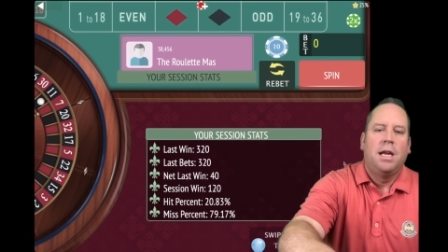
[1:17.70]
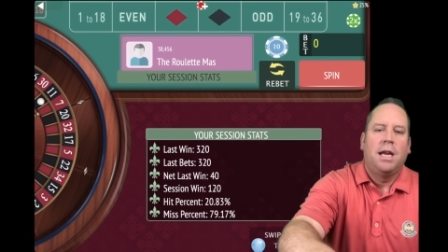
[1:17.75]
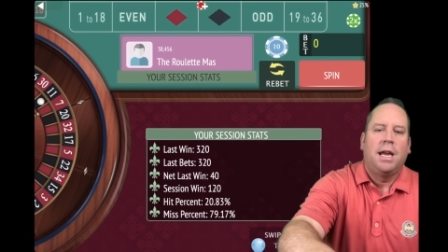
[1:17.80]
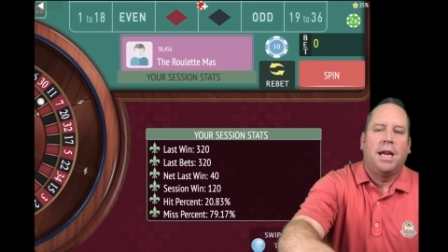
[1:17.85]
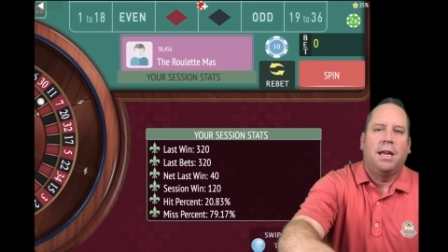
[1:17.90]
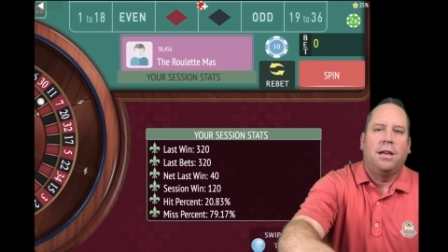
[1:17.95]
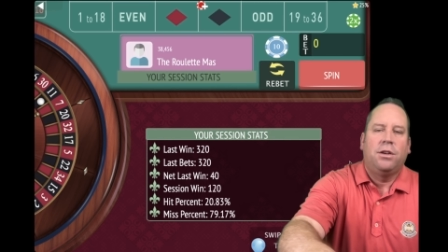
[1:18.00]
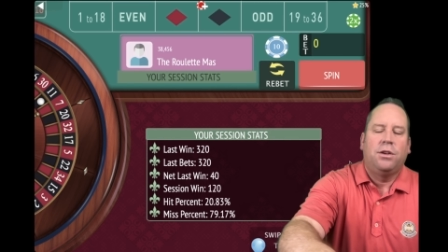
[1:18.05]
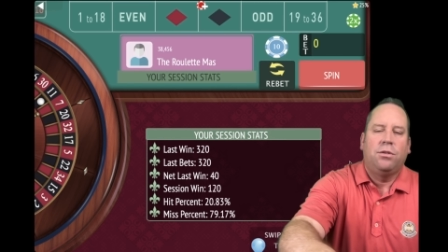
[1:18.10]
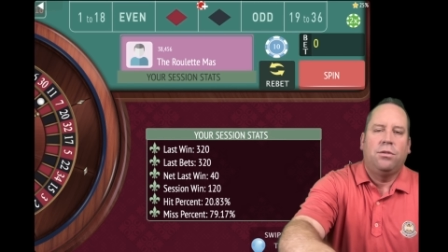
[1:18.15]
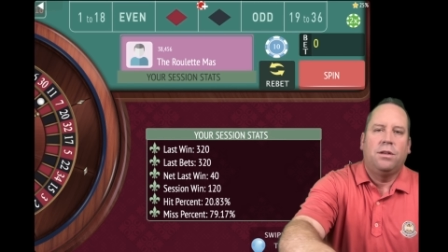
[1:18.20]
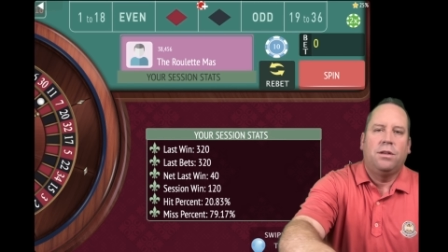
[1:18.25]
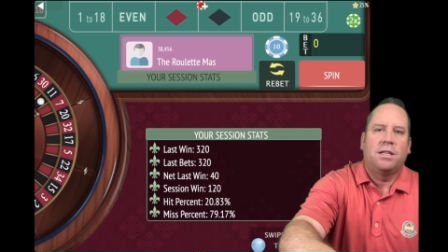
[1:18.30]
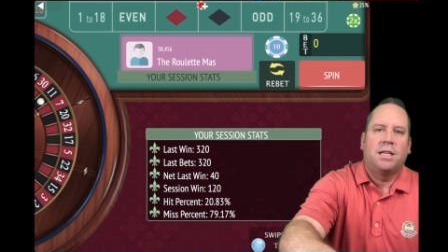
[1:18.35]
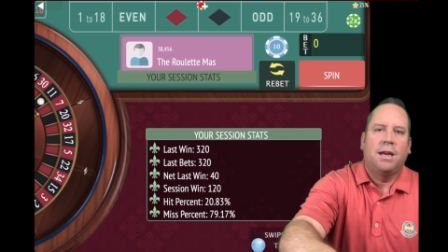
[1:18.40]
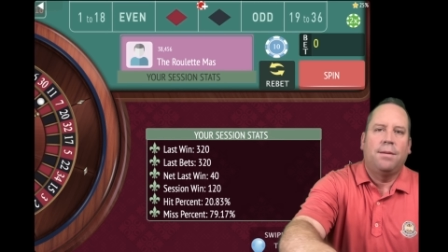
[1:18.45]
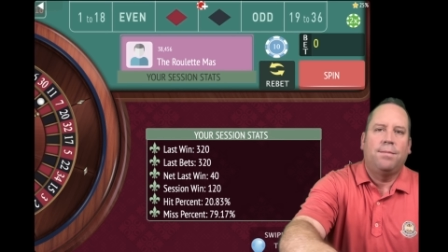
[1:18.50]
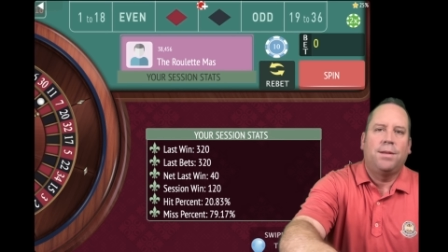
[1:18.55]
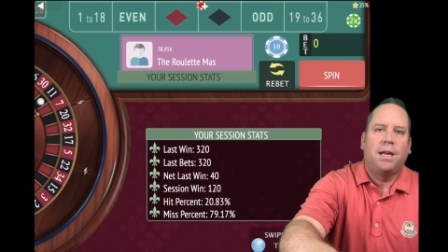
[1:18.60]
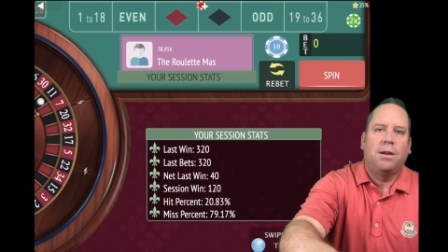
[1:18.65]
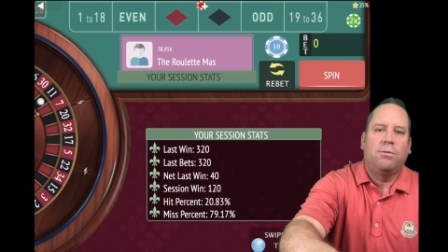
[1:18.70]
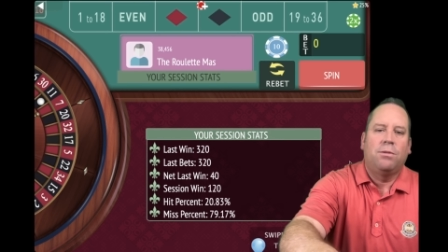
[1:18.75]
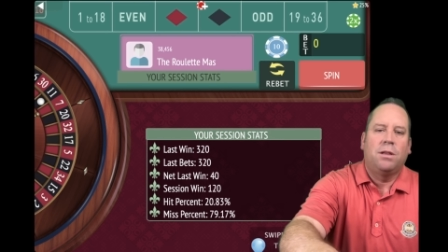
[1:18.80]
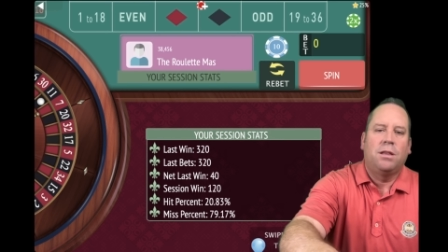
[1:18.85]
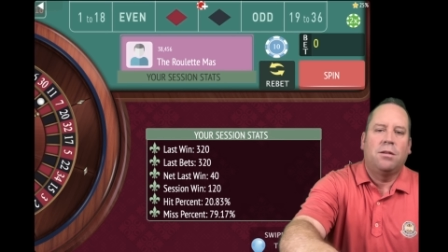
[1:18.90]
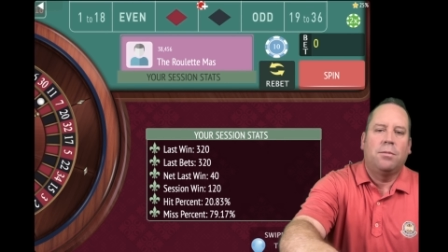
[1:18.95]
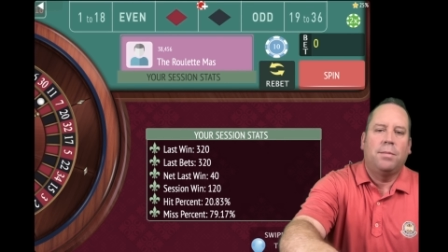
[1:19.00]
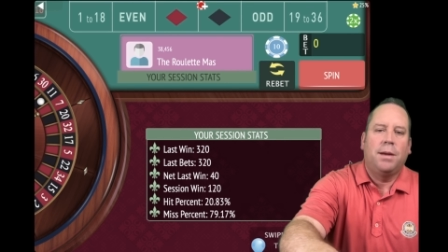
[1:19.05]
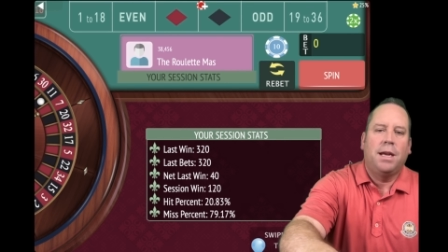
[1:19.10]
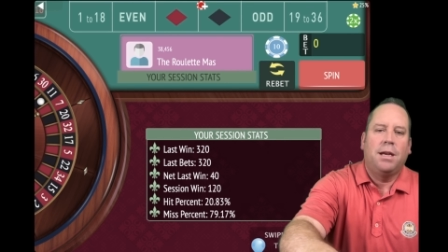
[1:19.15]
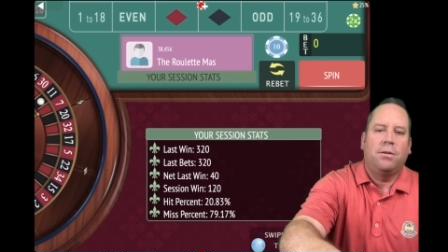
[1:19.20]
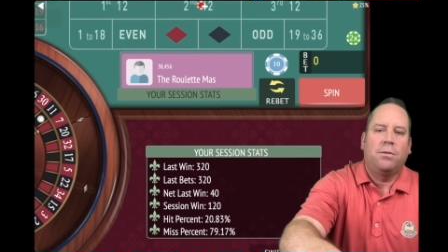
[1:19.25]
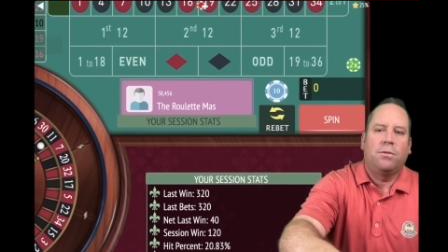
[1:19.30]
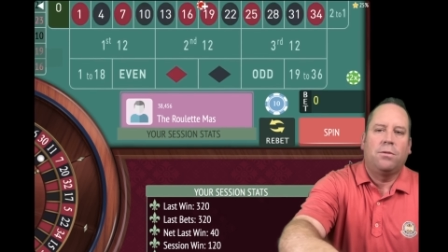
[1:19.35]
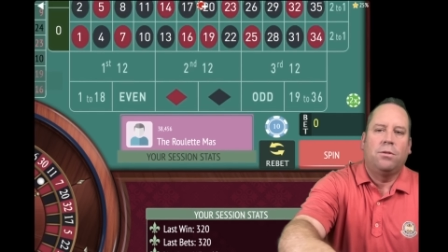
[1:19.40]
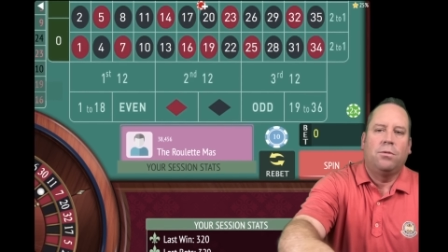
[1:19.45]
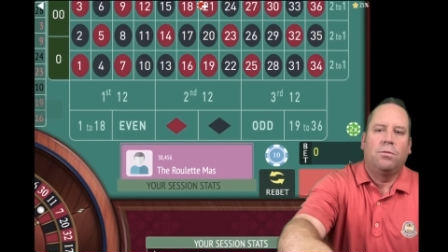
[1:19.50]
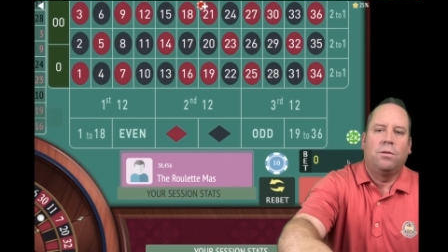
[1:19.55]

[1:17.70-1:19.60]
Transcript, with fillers: and do the same thing with the bankroll.